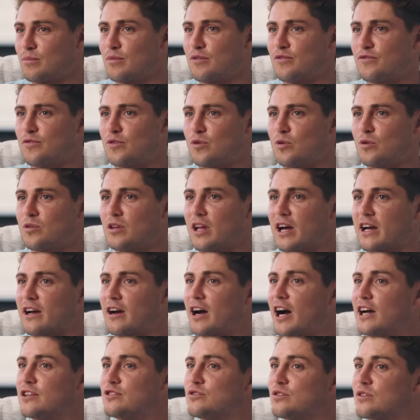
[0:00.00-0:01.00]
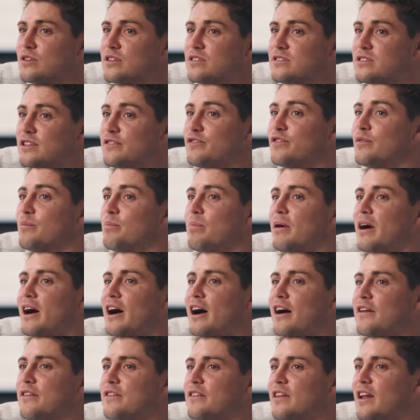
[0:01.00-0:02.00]
on before, like, I took a different
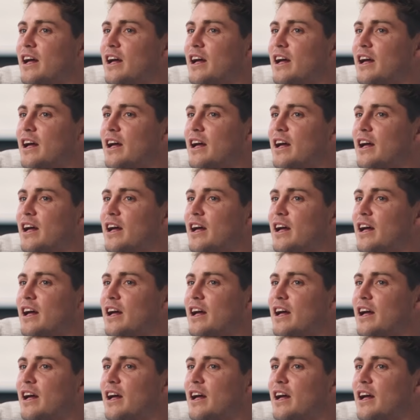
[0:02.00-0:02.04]
path.